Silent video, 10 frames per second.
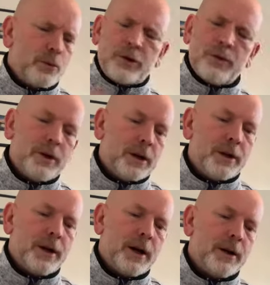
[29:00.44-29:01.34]
wish we'd
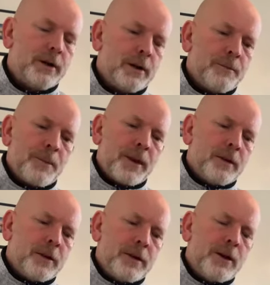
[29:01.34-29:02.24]
done that.
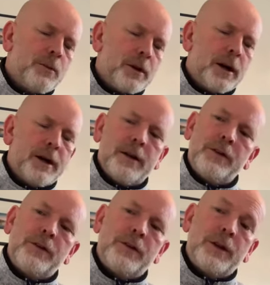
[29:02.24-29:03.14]
The thing with that
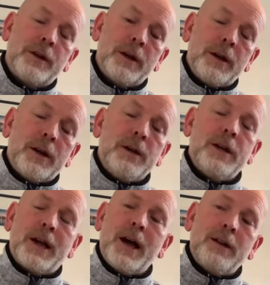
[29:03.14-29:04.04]
is that
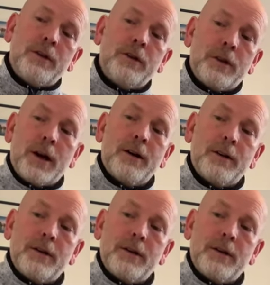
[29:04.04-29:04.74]
you can't do that